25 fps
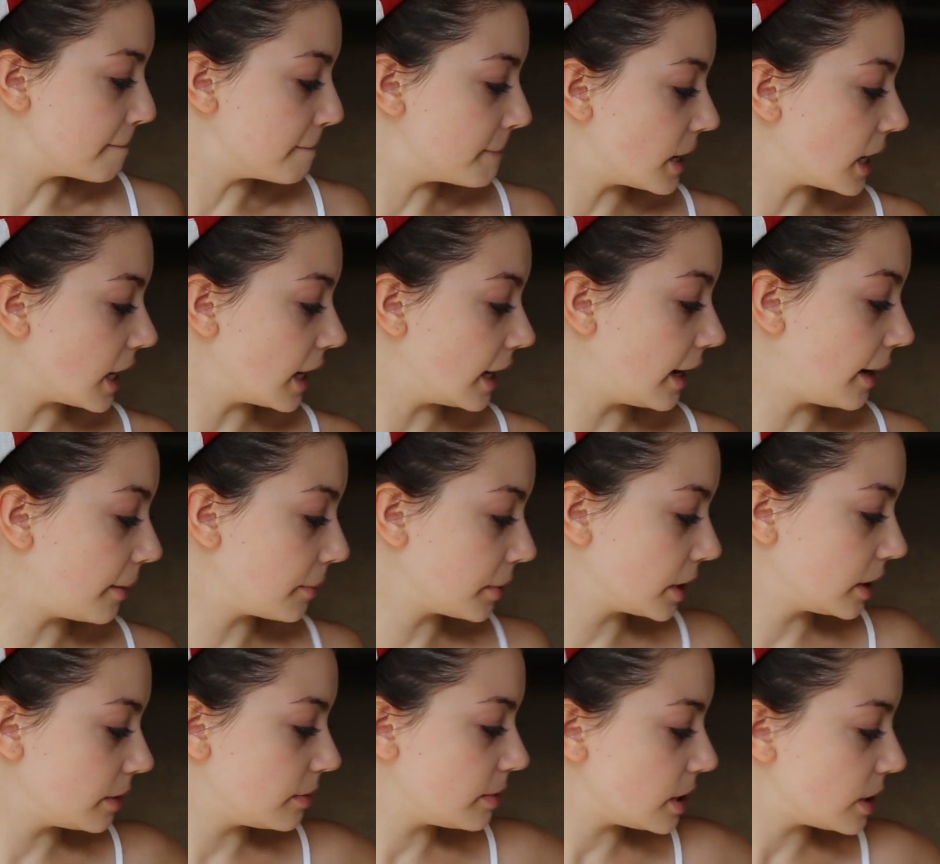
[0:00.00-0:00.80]
But
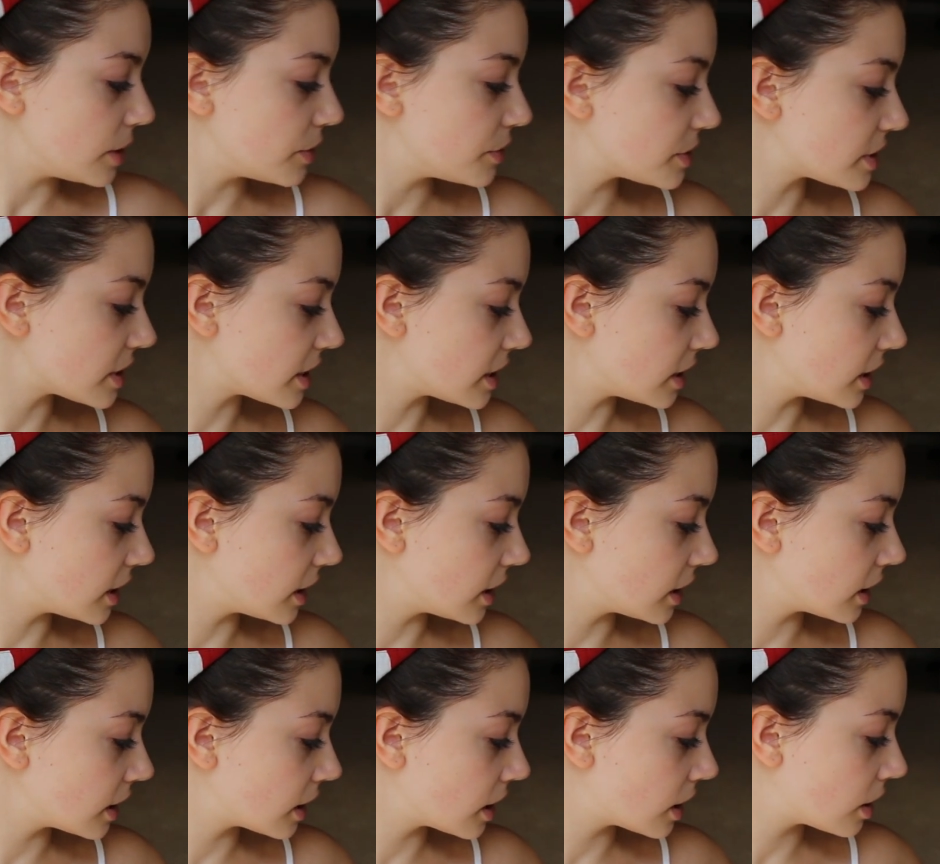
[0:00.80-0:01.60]
I'm gonna be
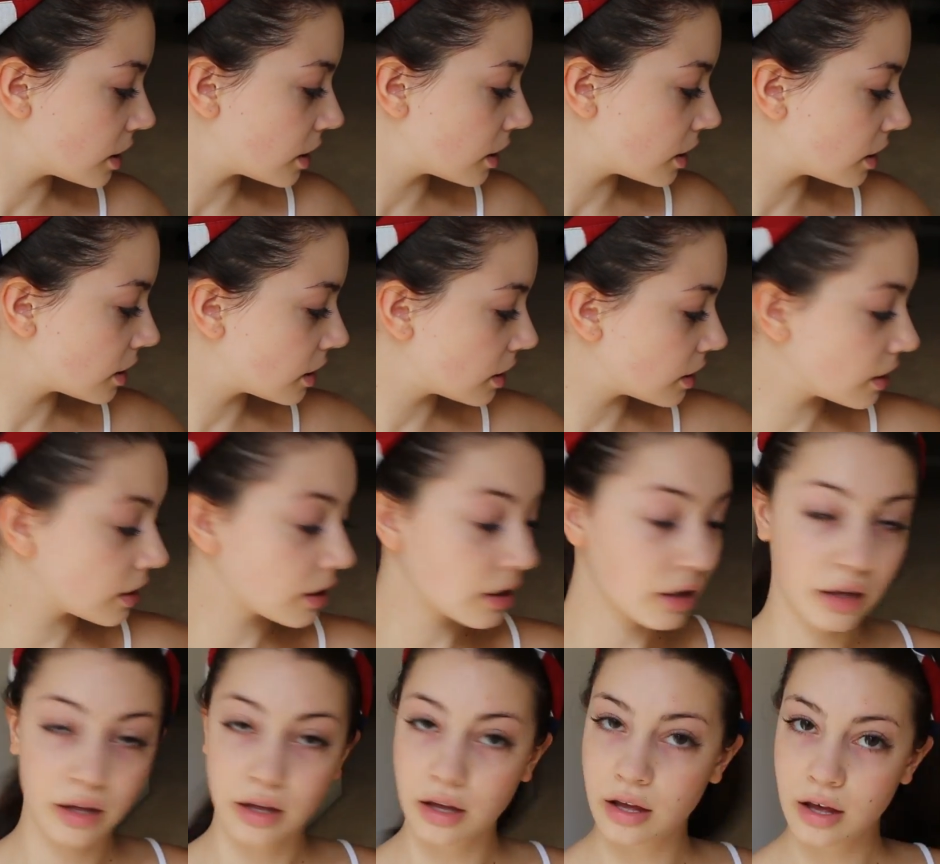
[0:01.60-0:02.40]
using,
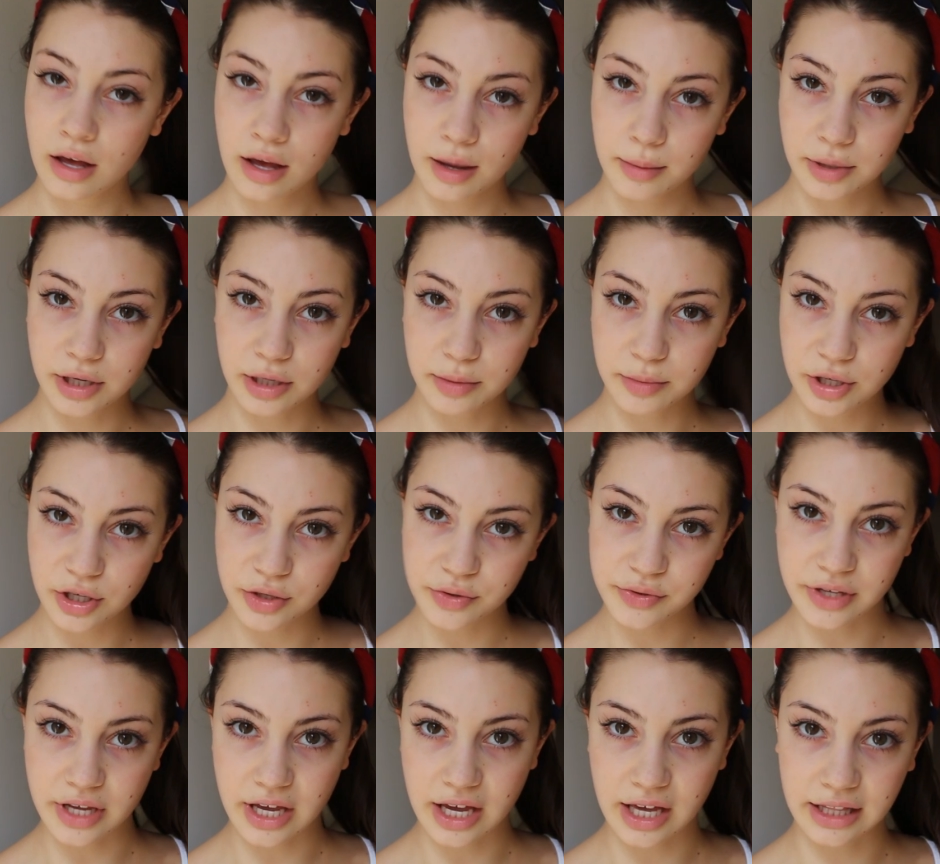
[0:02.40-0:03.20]
I'm gonna be
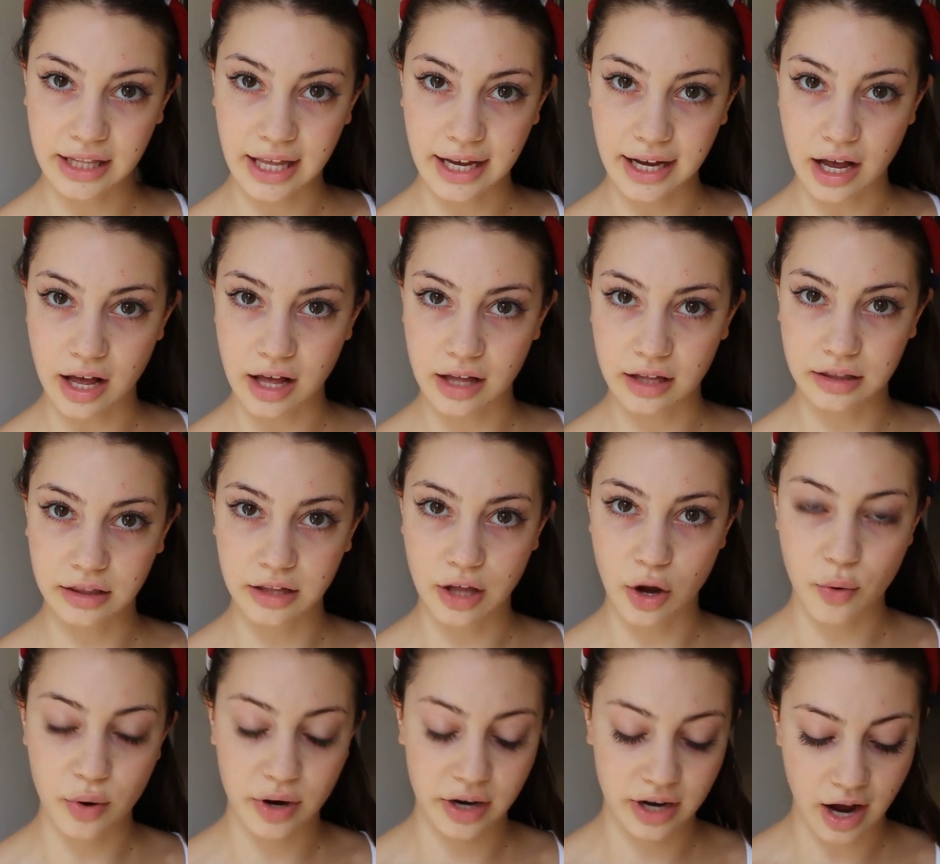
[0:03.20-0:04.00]
using like a
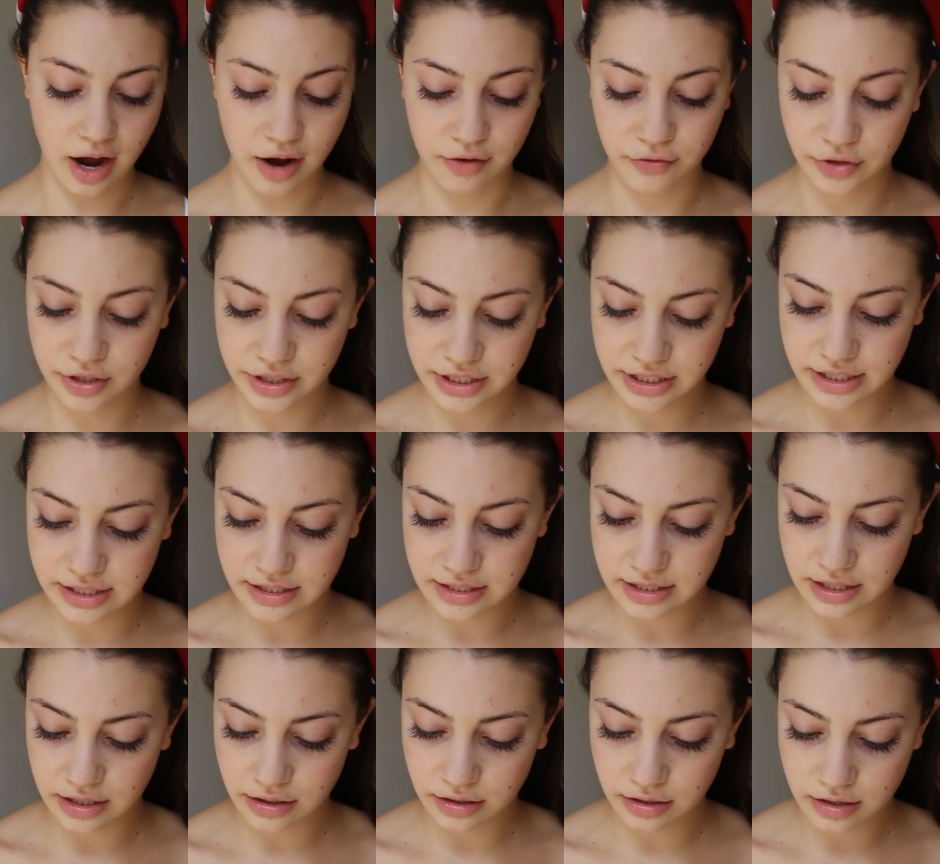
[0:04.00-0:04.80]
lower coverage
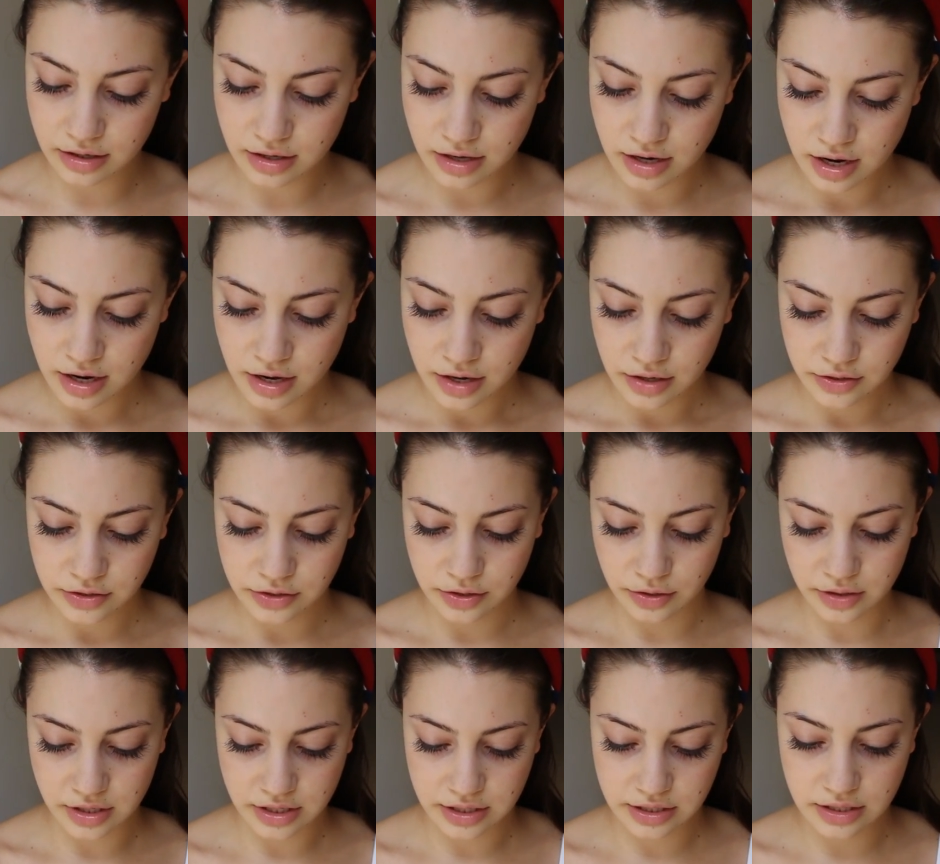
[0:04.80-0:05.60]
concealer.
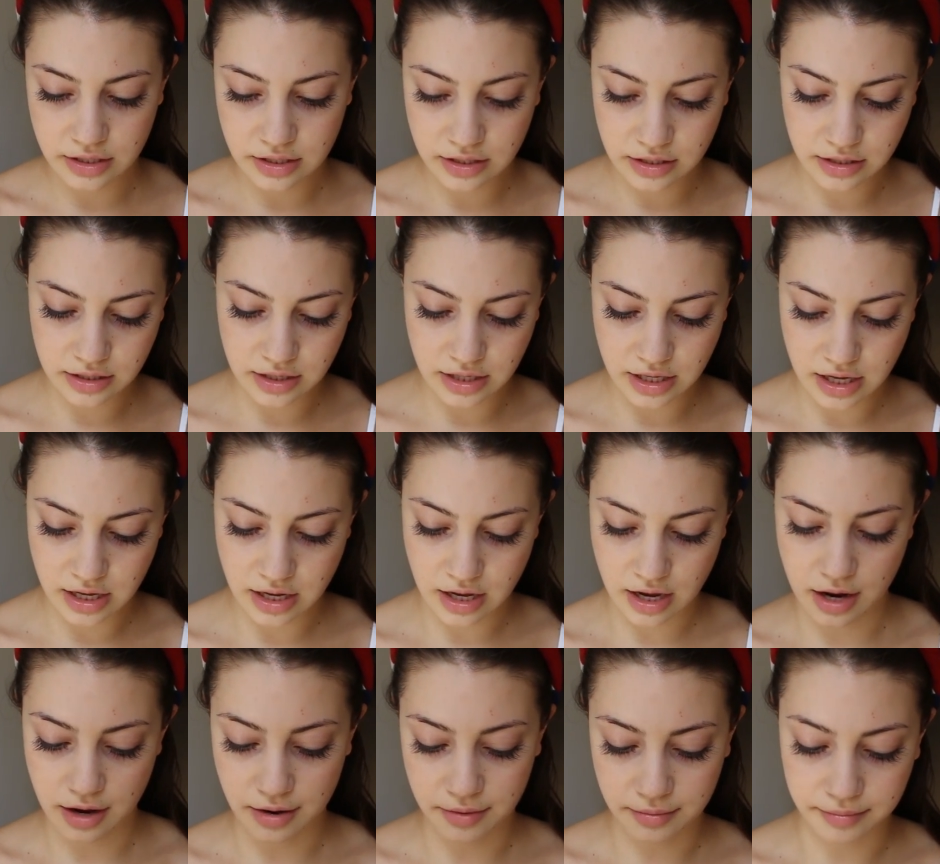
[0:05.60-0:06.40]
So this is
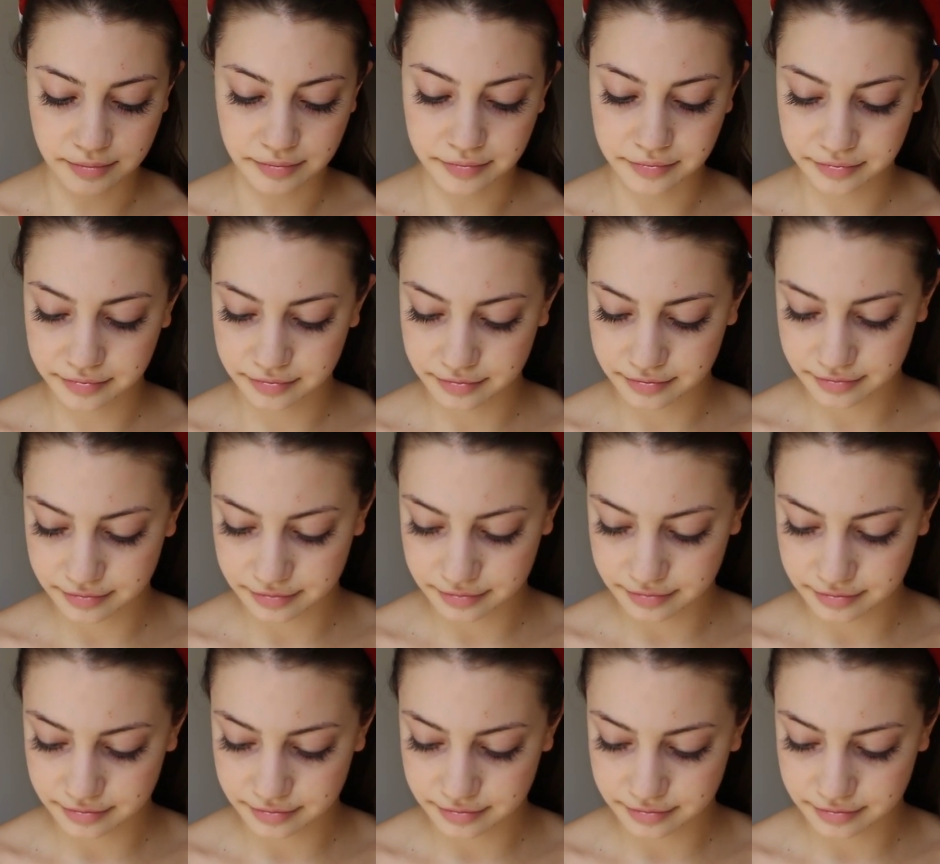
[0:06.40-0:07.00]
the, um,